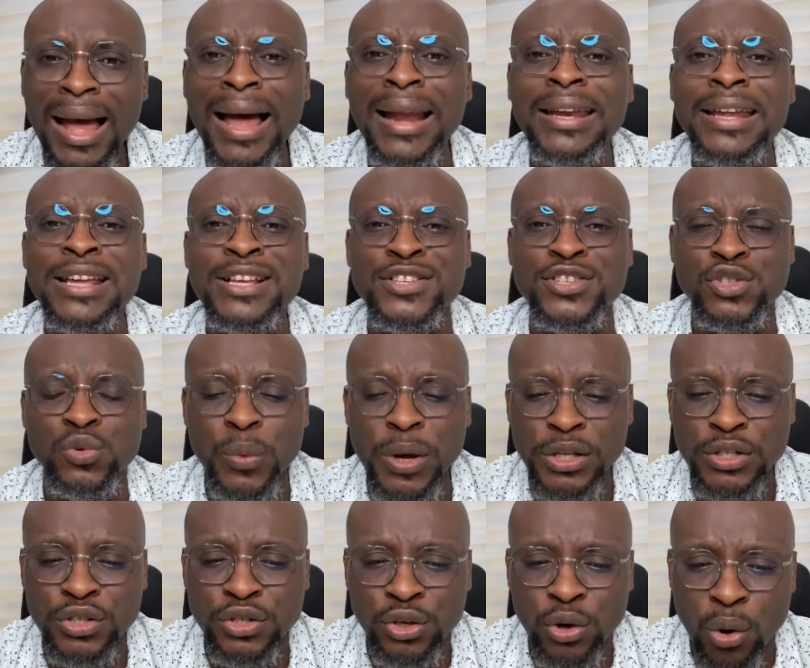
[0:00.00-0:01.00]
and his
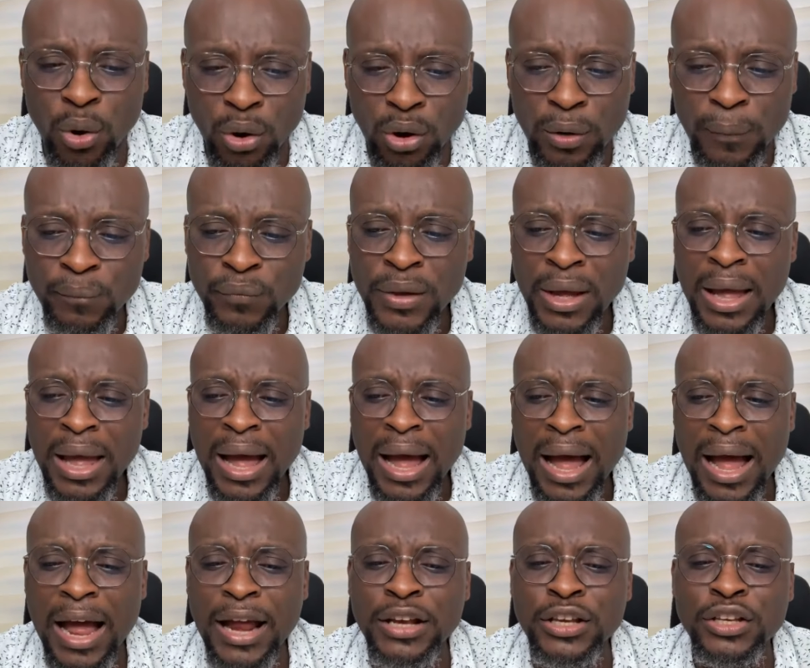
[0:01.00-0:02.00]
sweet yoke,
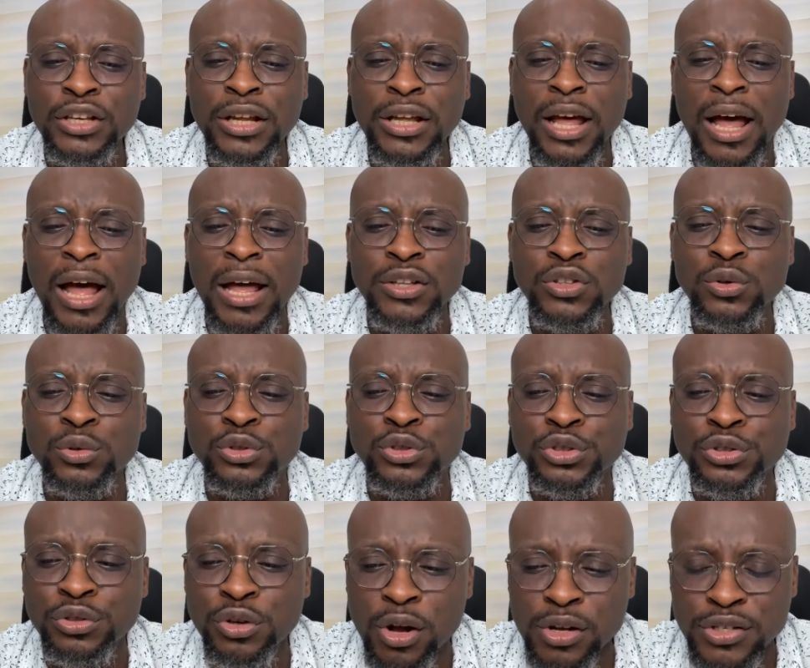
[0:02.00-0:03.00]
and uh,
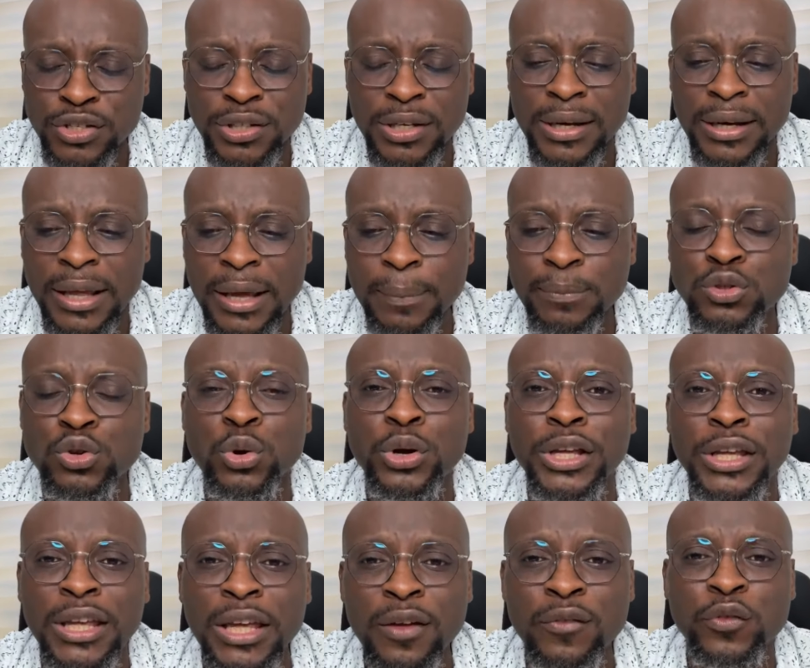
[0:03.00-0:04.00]
you trust in him
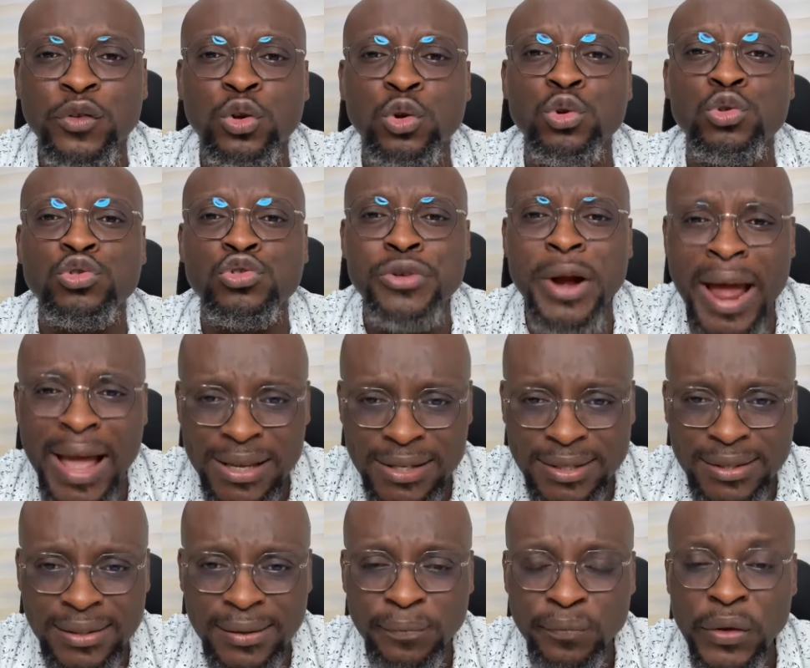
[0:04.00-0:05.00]
to give you
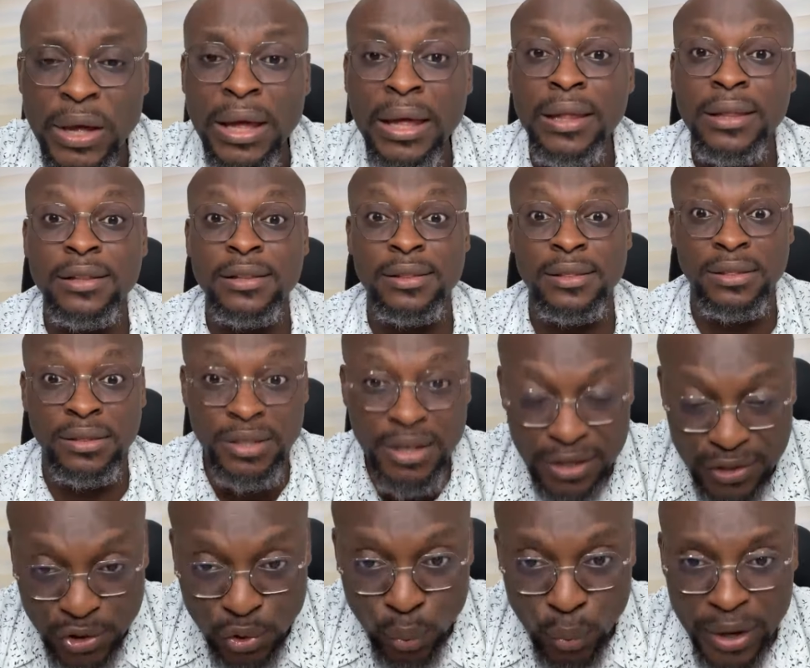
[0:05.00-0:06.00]
rest
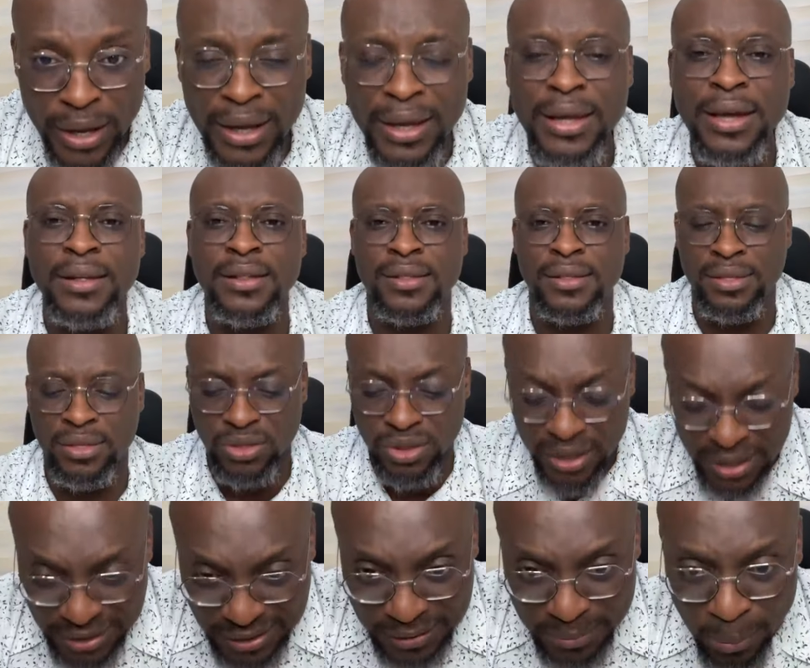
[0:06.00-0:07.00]
this week,
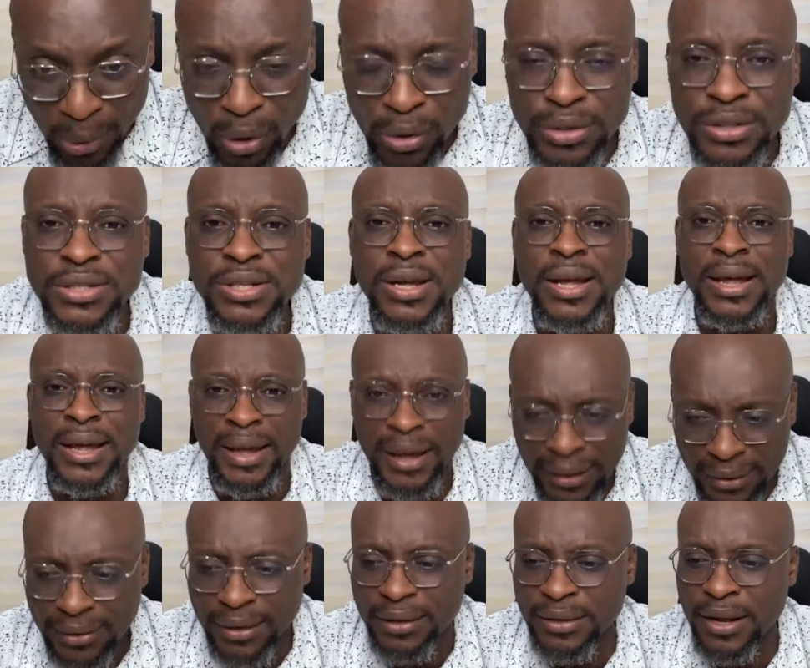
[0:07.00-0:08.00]
this month,
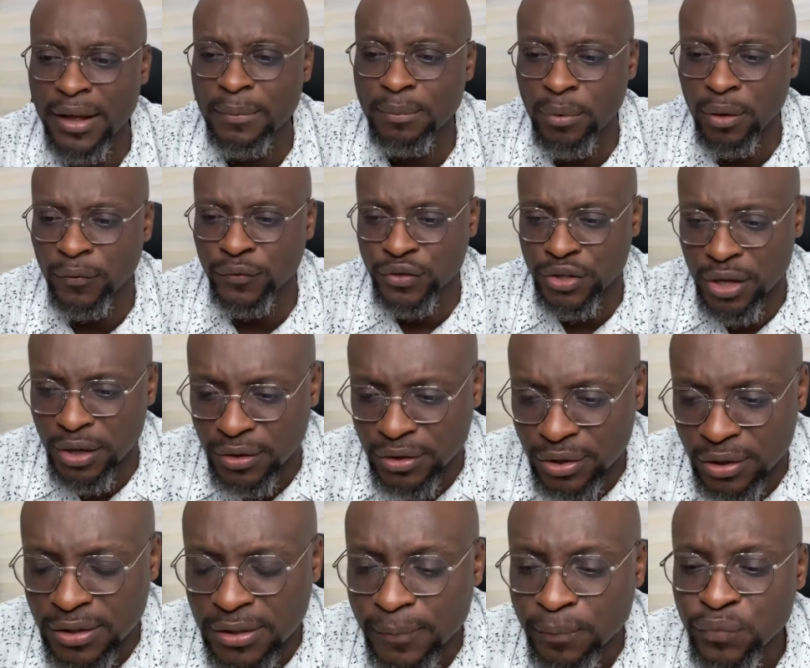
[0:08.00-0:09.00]
in the name of
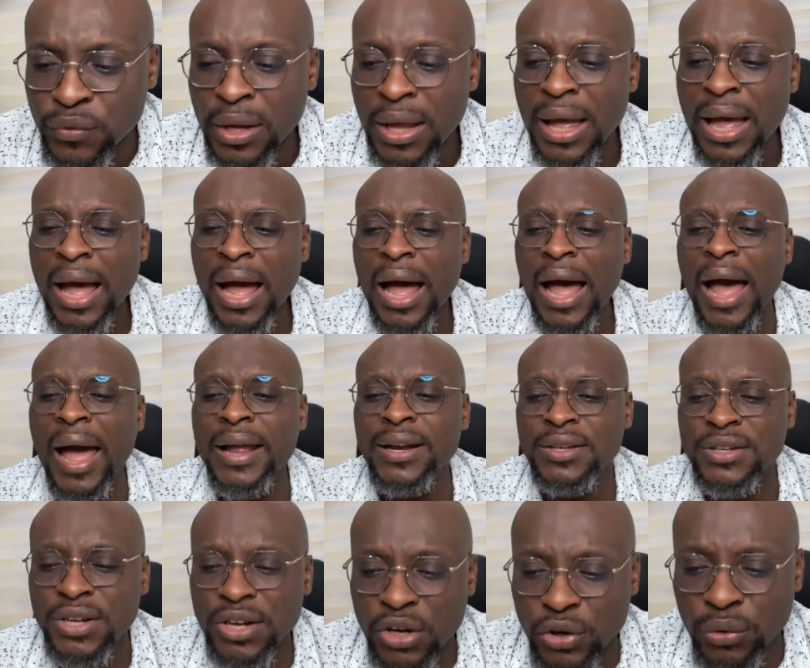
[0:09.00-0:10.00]
Jesus.
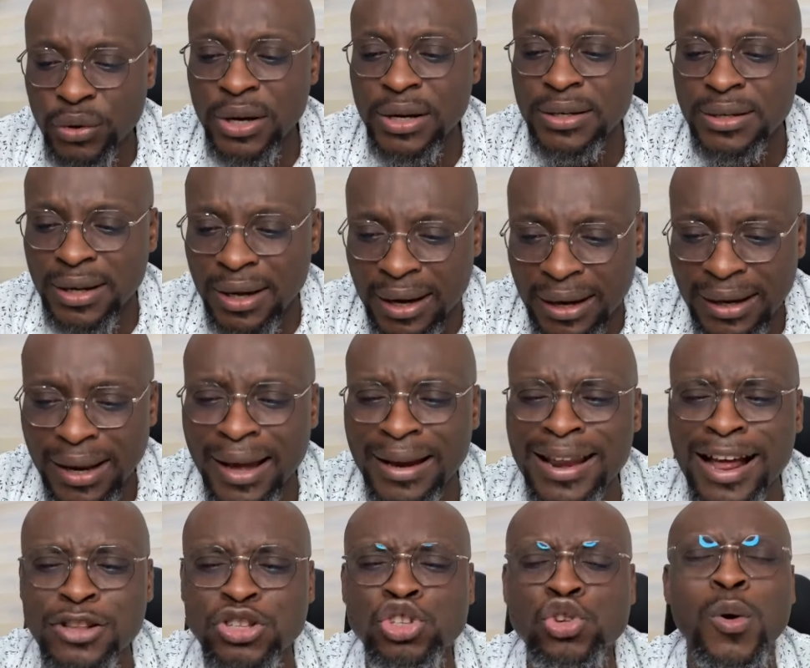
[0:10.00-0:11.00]
I decree and
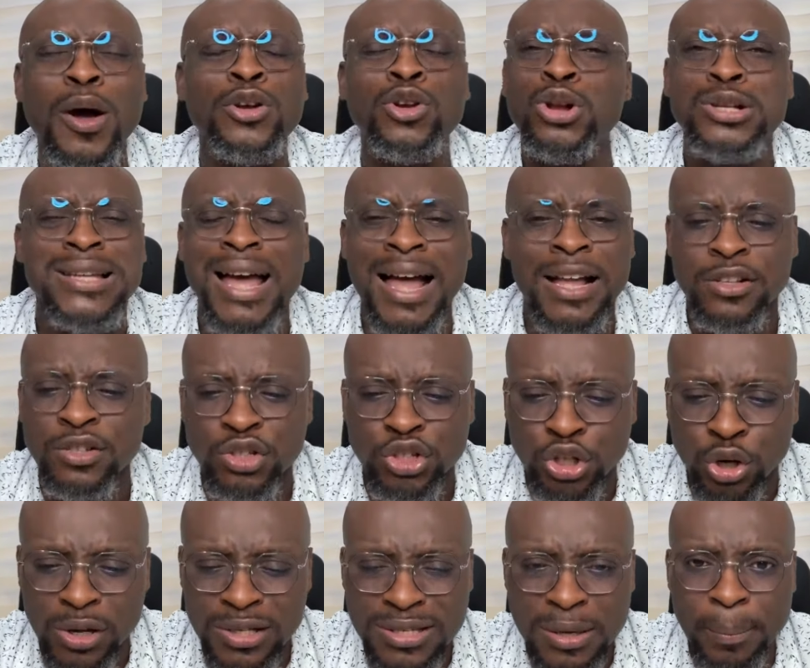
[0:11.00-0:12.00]
declare that you are not
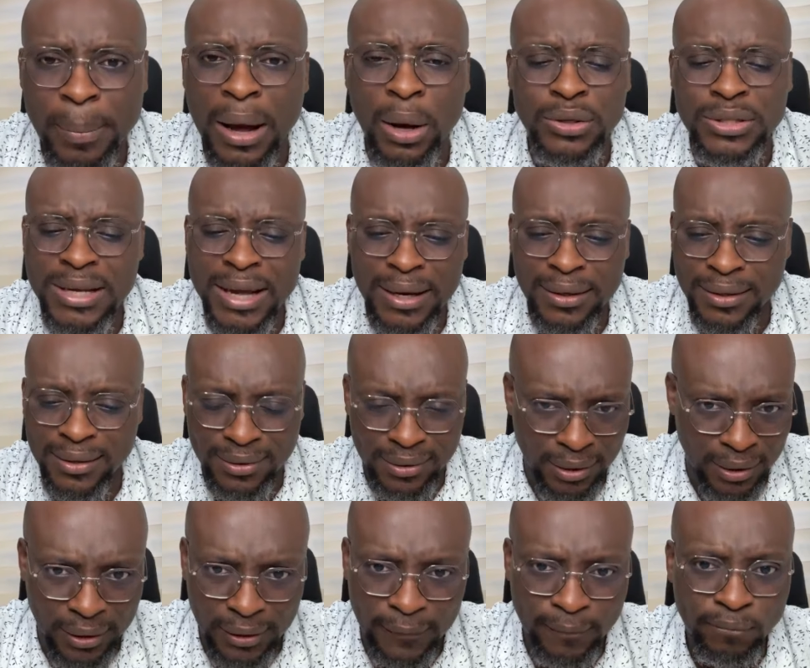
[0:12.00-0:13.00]
anxious about
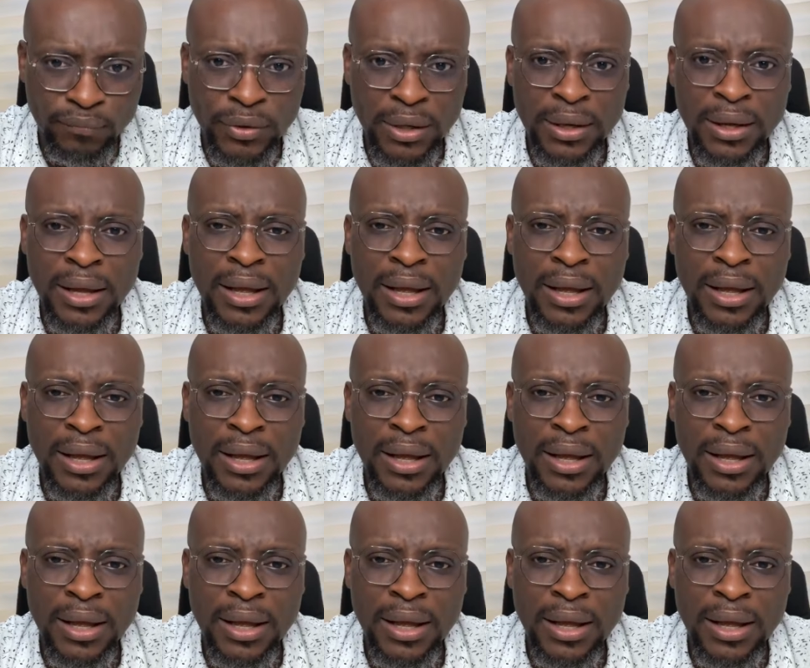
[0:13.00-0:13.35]
anything,